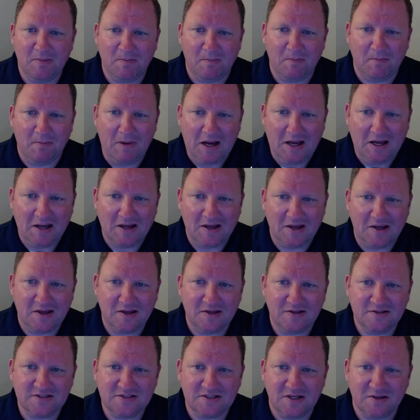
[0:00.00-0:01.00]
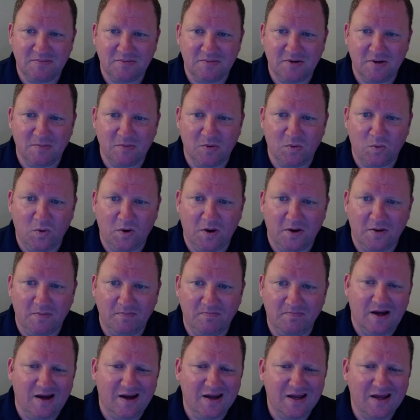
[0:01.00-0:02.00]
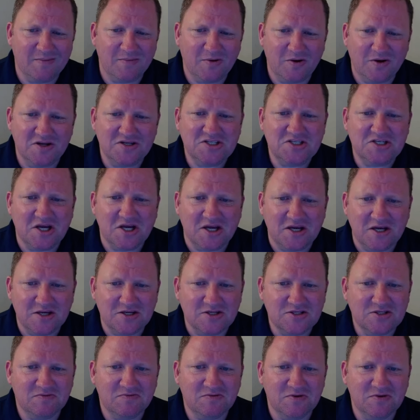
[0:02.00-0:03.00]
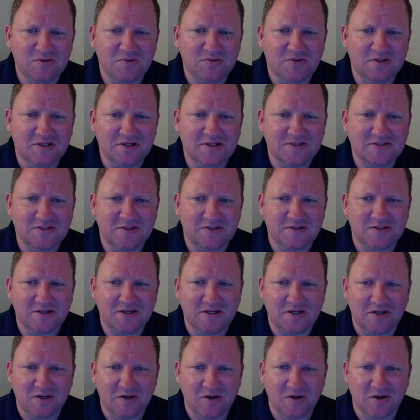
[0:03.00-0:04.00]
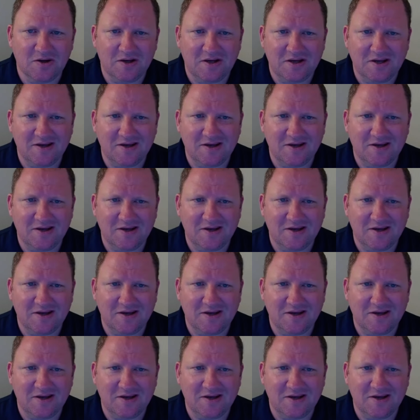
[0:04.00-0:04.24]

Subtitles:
my step number one. I am going to change a few things on here,